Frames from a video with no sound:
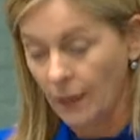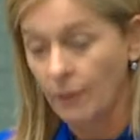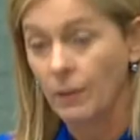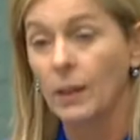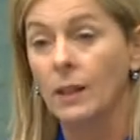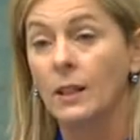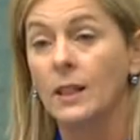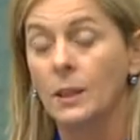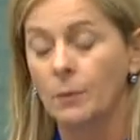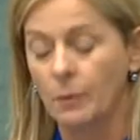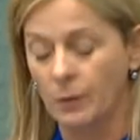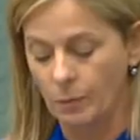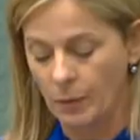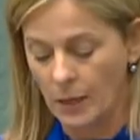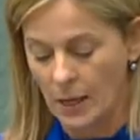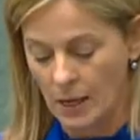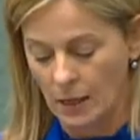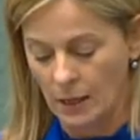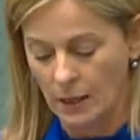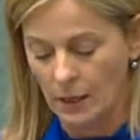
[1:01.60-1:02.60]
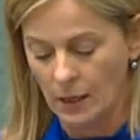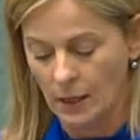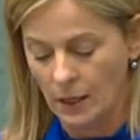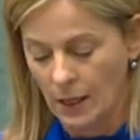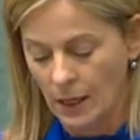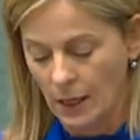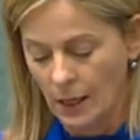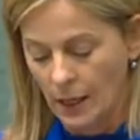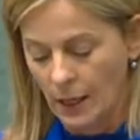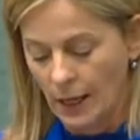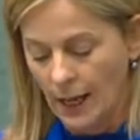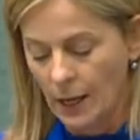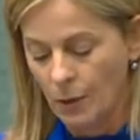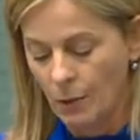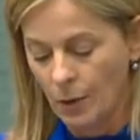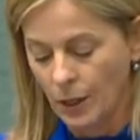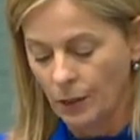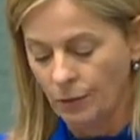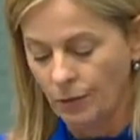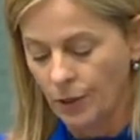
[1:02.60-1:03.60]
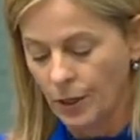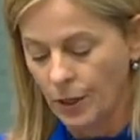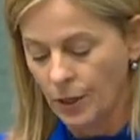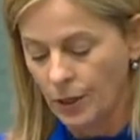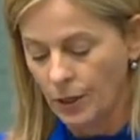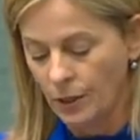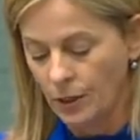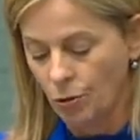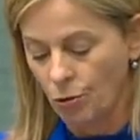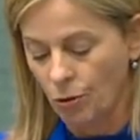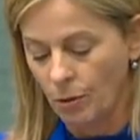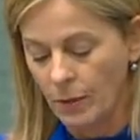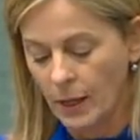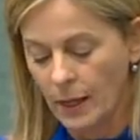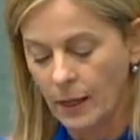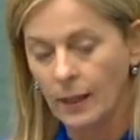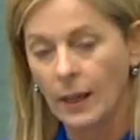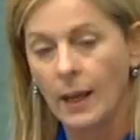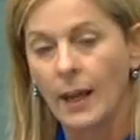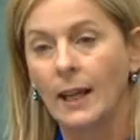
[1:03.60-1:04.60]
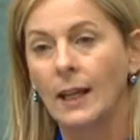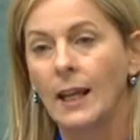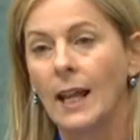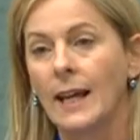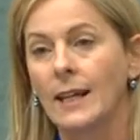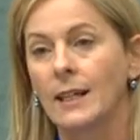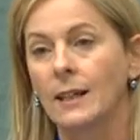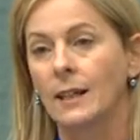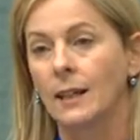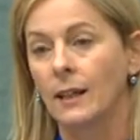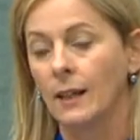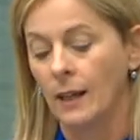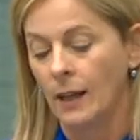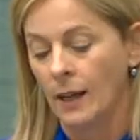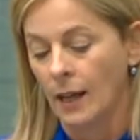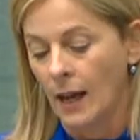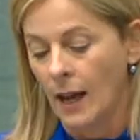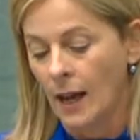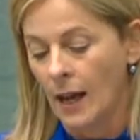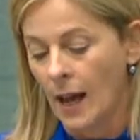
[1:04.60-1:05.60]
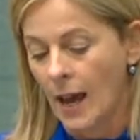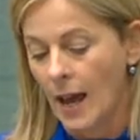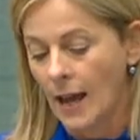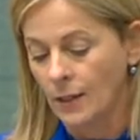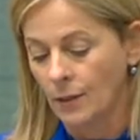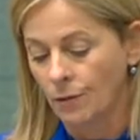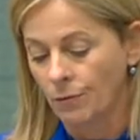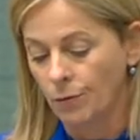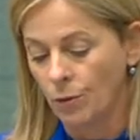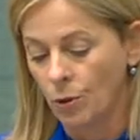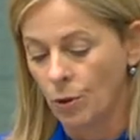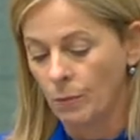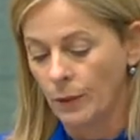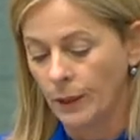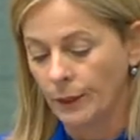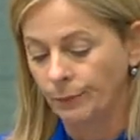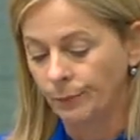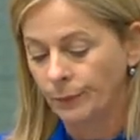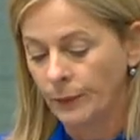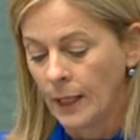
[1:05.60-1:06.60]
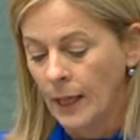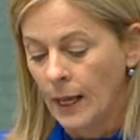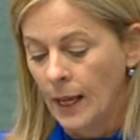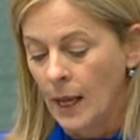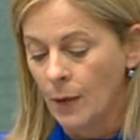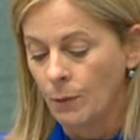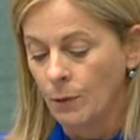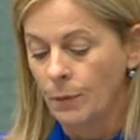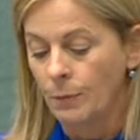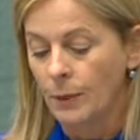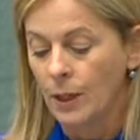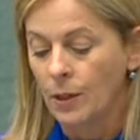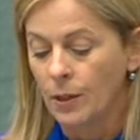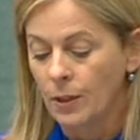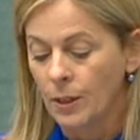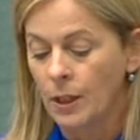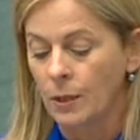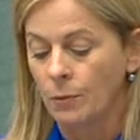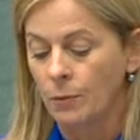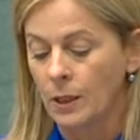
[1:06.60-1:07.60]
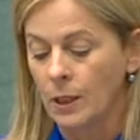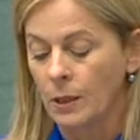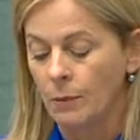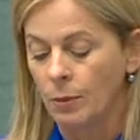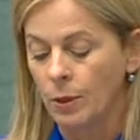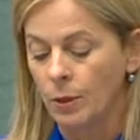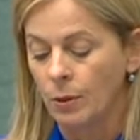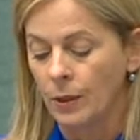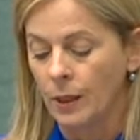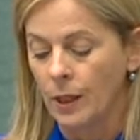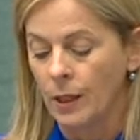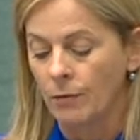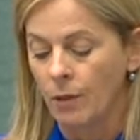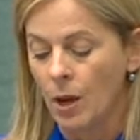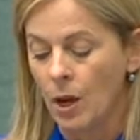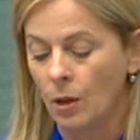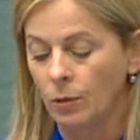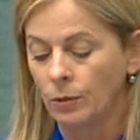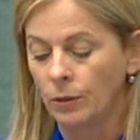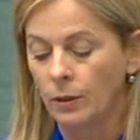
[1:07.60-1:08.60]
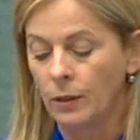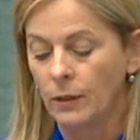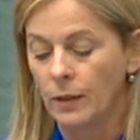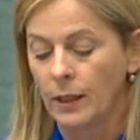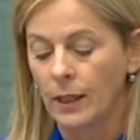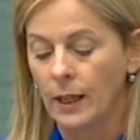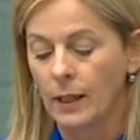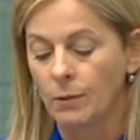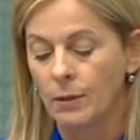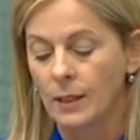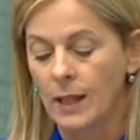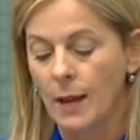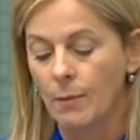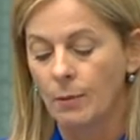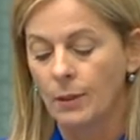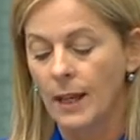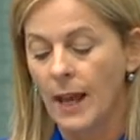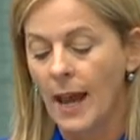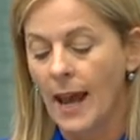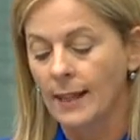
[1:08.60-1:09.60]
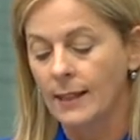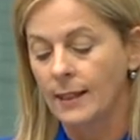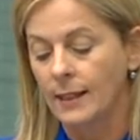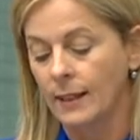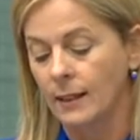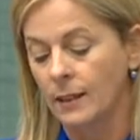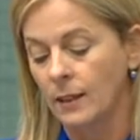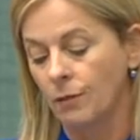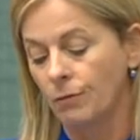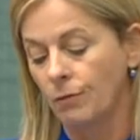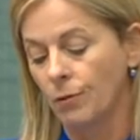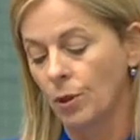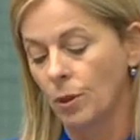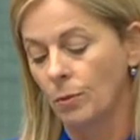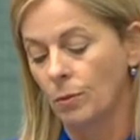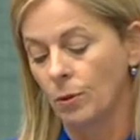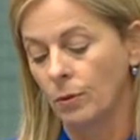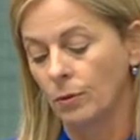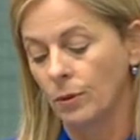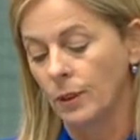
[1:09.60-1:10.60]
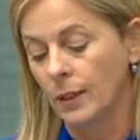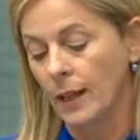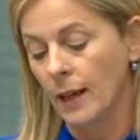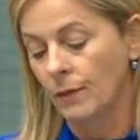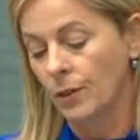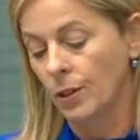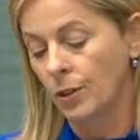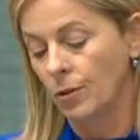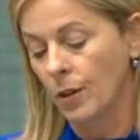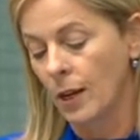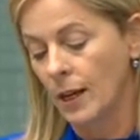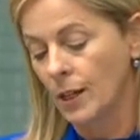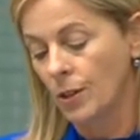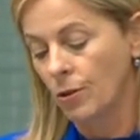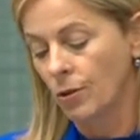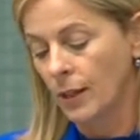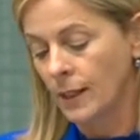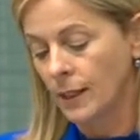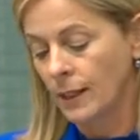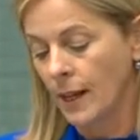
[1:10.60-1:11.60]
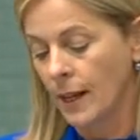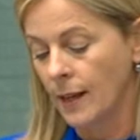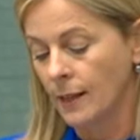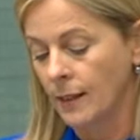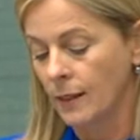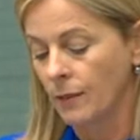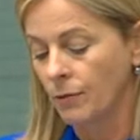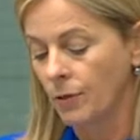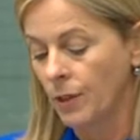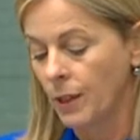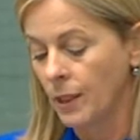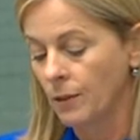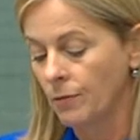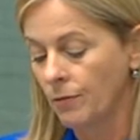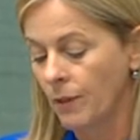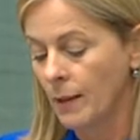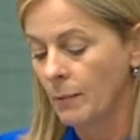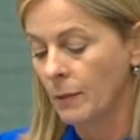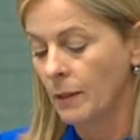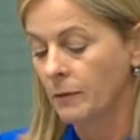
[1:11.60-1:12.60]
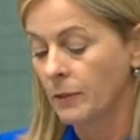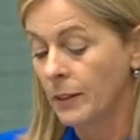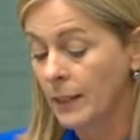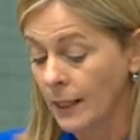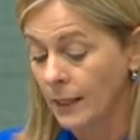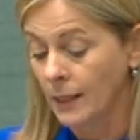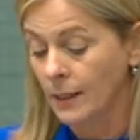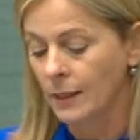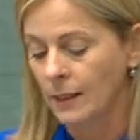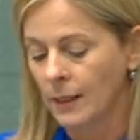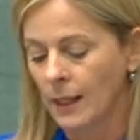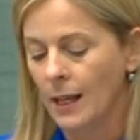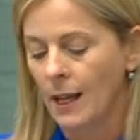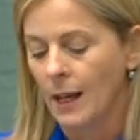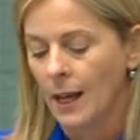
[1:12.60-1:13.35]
at the Elizabeth plant. He worked first as a trimmer and later as a foreman. It was because he was an employee of Holden that he was able to access affordable South Australian trust housing for his family of six,